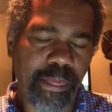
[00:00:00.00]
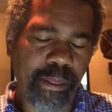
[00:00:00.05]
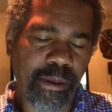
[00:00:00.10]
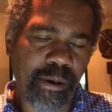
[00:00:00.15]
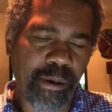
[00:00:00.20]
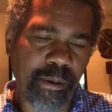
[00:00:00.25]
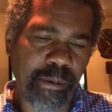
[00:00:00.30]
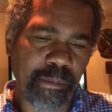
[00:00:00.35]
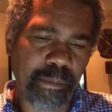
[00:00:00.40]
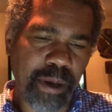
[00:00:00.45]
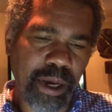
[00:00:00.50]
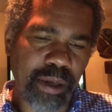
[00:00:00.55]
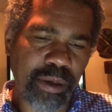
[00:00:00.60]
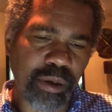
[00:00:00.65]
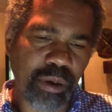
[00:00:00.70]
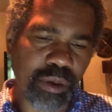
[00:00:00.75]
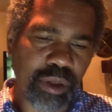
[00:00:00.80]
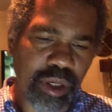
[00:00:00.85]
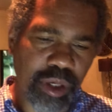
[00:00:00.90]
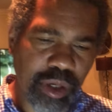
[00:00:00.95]
I
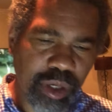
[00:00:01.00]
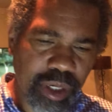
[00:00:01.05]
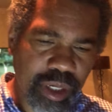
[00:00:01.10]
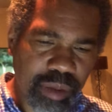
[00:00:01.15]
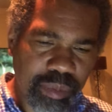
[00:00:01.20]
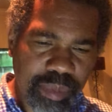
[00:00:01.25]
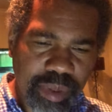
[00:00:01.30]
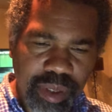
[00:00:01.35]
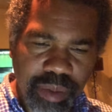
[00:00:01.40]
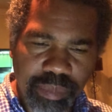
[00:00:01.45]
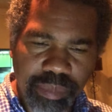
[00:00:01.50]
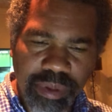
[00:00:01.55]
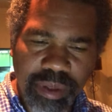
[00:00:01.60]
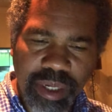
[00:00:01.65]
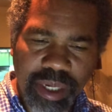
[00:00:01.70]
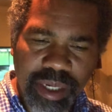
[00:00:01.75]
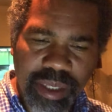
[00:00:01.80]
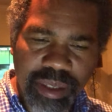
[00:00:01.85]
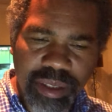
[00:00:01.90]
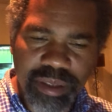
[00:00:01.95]
know that you're going to be
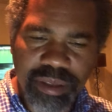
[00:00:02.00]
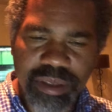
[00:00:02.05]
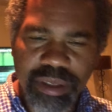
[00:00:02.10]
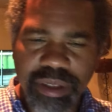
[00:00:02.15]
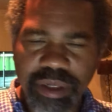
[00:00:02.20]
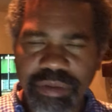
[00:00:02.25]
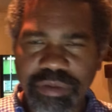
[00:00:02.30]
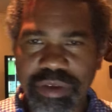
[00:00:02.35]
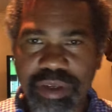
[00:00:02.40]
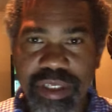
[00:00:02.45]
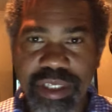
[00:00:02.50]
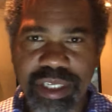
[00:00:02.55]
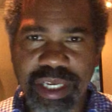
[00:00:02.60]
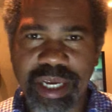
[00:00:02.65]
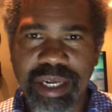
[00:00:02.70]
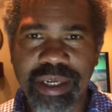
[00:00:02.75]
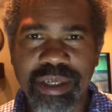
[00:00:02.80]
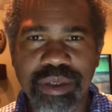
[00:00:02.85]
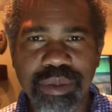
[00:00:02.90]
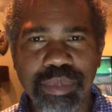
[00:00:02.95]
applying this to different
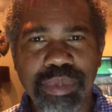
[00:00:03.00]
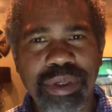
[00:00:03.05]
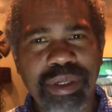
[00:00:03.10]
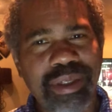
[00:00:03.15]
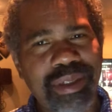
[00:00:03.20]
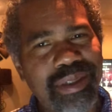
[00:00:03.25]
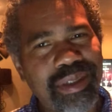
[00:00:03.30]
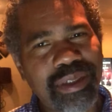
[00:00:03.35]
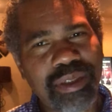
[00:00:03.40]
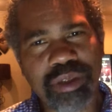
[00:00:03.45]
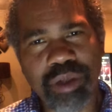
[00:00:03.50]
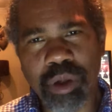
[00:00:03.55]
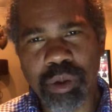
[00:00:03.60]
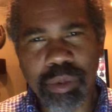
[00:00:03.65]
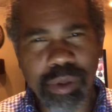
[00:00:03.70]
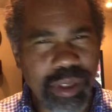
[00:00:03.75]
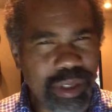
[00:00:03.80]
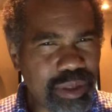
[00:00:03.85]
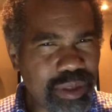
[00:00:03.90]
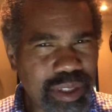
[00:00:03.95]
settings, but it's
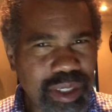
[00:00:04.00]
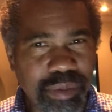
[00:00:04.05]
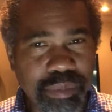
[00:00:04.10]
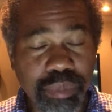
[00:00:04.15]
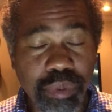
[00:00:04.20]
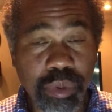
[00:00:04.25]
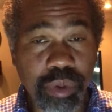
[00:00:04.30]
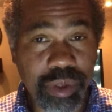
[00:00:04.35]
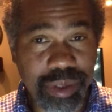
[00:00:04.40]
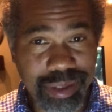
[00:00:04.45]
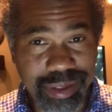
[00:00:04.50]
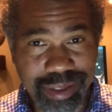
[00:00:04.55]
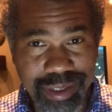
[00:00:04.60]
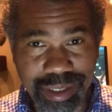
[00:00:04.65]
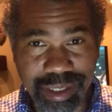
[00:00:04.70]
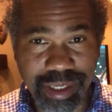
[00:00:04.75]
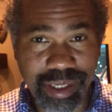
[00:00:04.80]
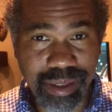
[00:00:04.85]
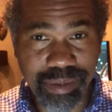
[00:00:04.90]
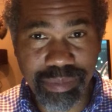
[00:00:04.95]
always important to
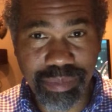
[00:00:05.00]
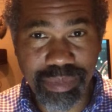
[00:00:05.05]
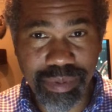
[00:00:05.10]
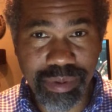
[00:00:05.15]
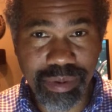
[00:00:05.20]
keep